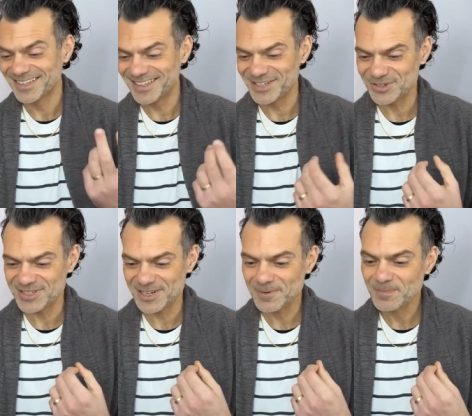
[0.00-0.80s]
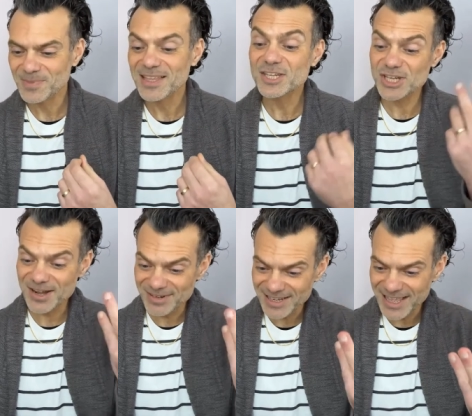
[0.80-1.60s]
Interesting.
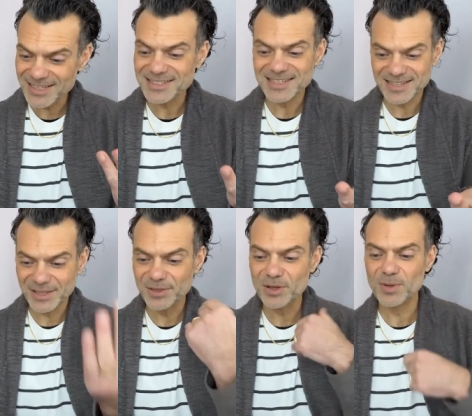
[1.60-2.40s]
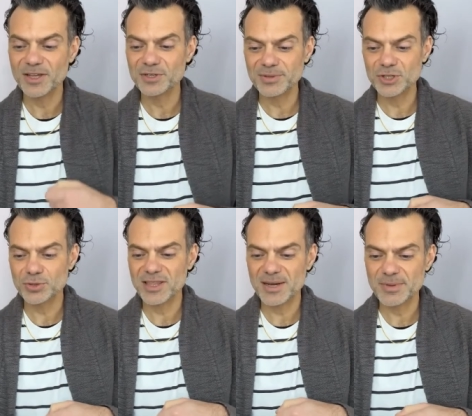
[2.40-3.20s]
Sharon again says, There you go. I do
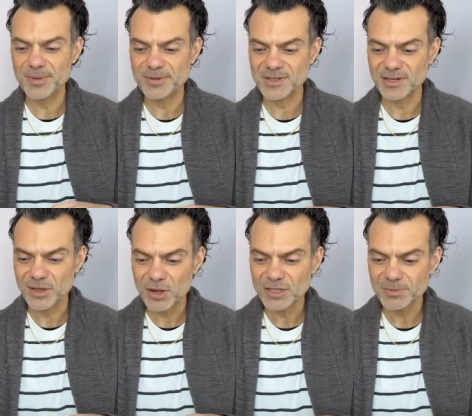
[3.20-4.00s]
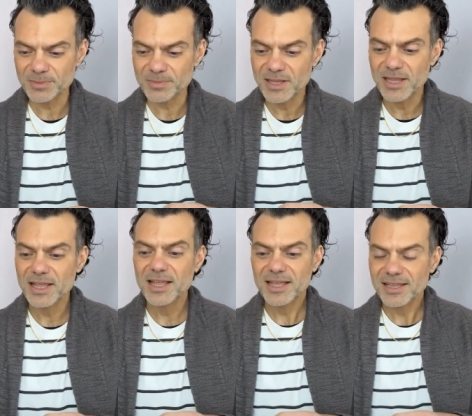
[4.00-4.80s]
enjoy their mimosa and cardamom
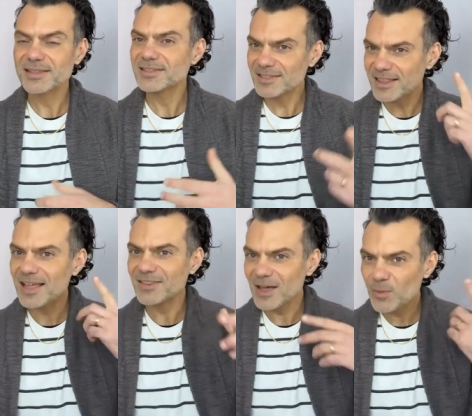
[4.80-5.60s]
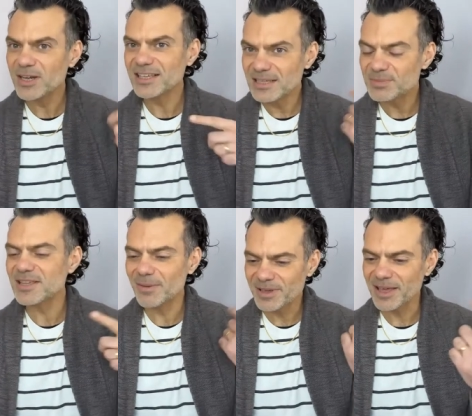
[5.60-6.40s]
that that one keeps
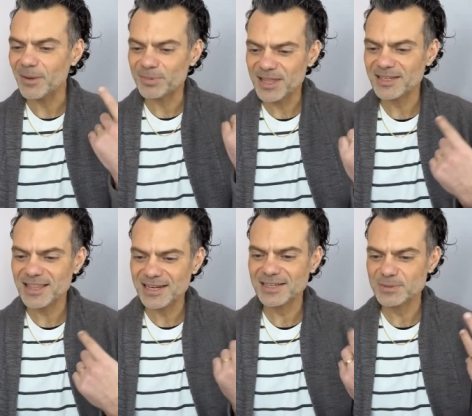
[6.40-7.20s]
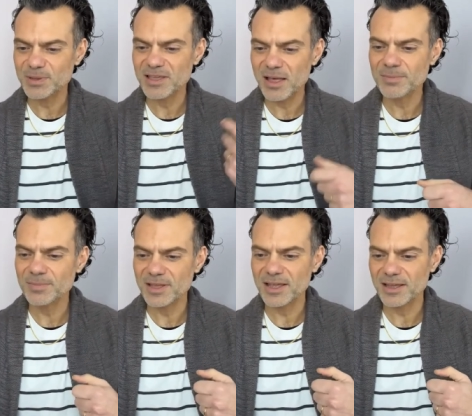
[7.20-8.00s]
coming up. That that has
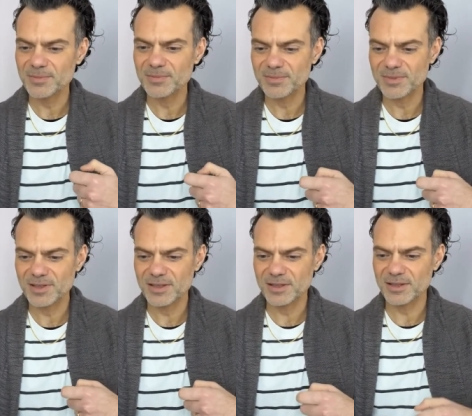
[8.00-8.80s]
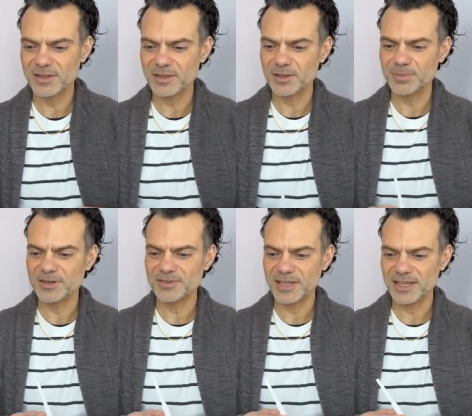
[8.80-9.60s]
become um, a, a, a, bit
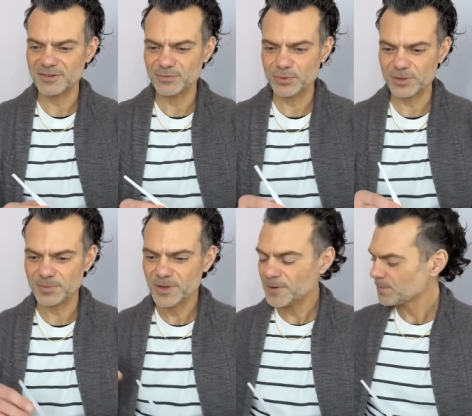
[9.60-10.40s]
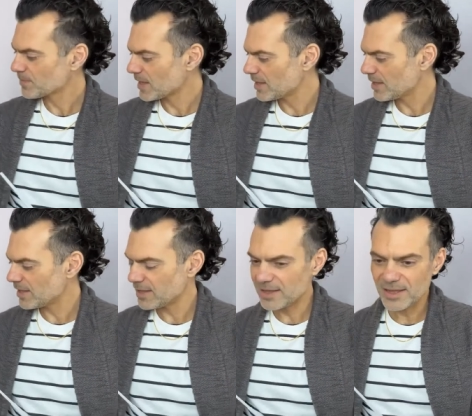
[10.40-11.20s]
of a hit for them
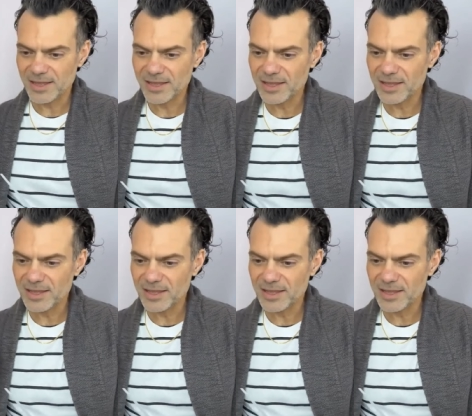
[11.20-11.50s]
uh,